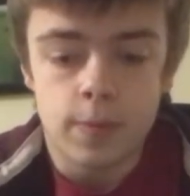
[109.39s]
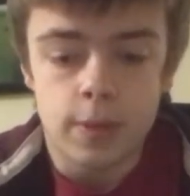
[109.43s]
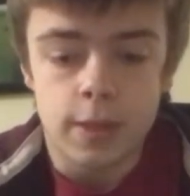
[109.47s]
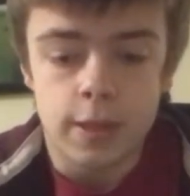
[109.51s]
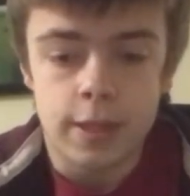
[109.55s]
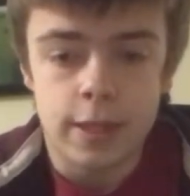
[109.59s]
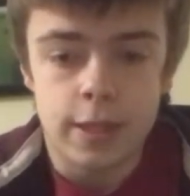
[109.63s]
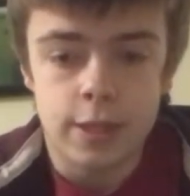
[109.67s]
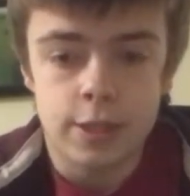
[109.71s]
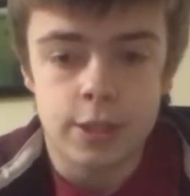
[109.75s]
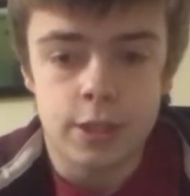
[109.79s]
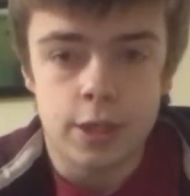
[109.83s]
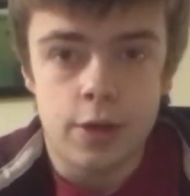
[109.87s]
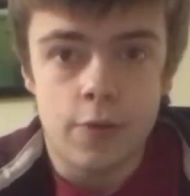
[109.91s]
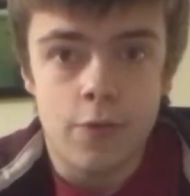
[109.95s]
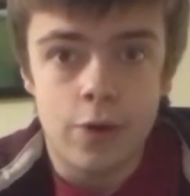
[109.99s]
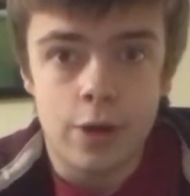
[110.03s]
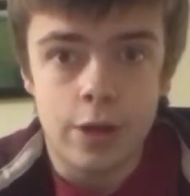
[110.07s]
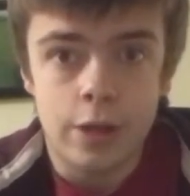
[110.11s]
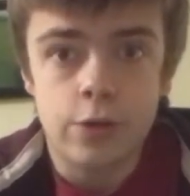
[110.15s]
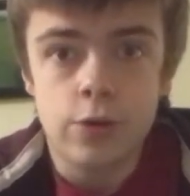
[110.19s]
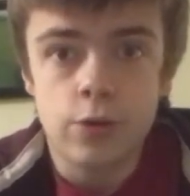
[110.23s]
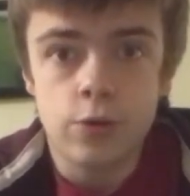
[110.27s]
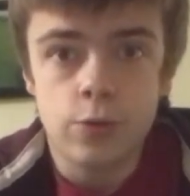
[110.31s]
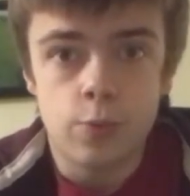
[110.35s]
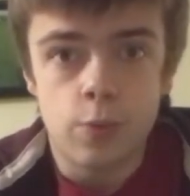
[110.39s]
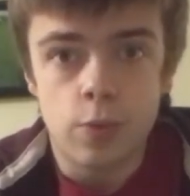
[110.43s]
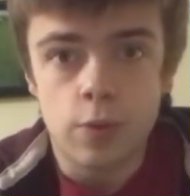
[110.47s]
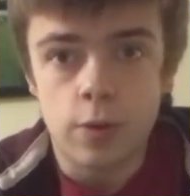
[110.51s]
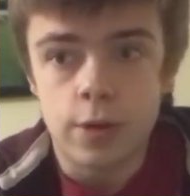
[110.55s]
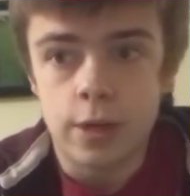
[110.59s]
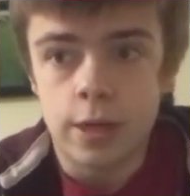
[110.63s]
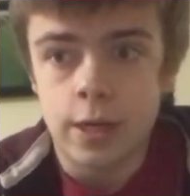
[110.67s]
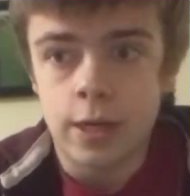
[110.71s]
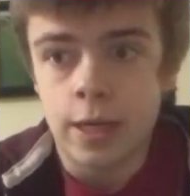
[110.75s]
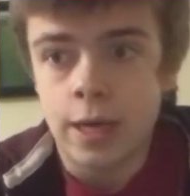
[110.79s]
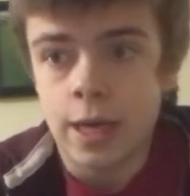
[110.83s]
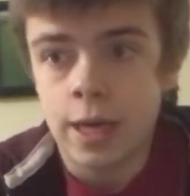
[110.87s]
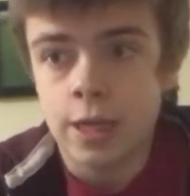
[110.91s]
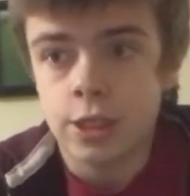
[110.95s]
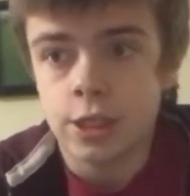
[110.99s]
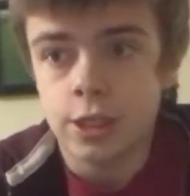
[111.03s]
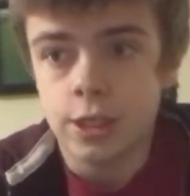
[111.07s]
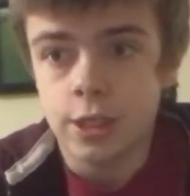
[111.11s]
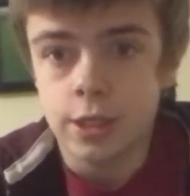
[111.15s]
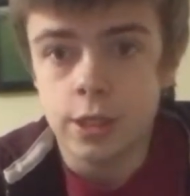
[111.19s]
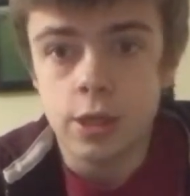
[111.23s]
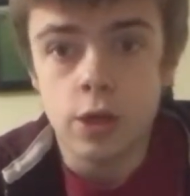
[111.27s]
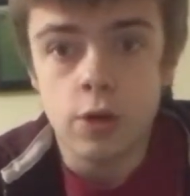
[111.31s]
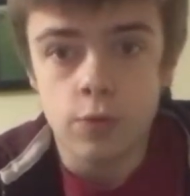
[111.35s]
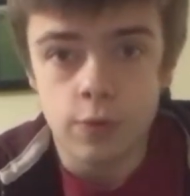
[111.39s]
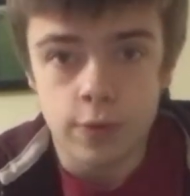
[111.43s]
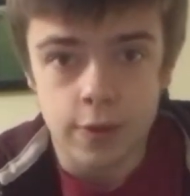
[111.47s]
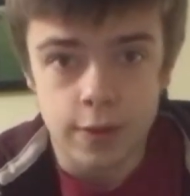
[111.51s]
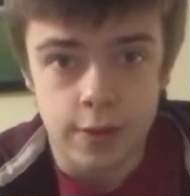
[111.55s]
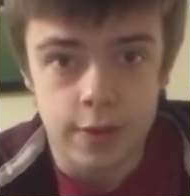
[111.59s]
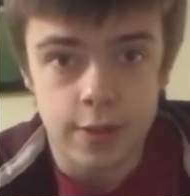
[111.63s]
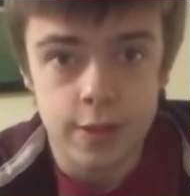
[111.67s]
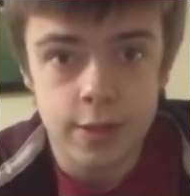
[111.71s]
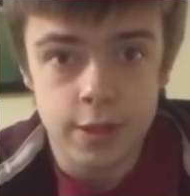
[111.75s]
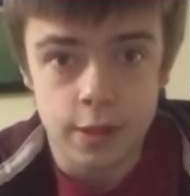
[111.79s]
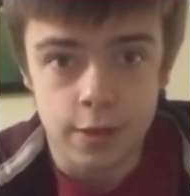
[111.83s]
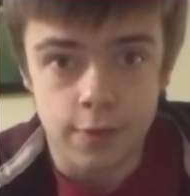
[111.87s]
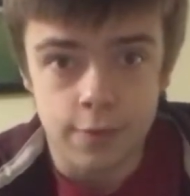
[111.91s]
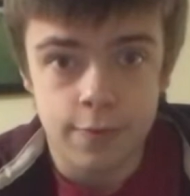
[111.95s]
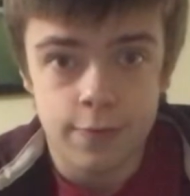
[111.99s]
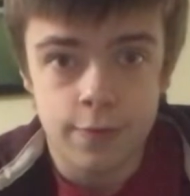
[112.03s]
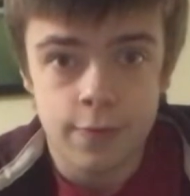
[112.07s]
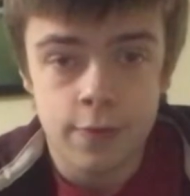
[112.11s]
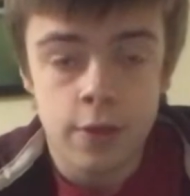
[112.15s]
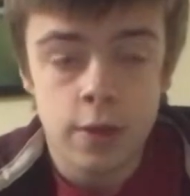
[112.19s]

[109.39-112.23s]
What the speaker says: He's actually a really good one and he actually knows his stuff.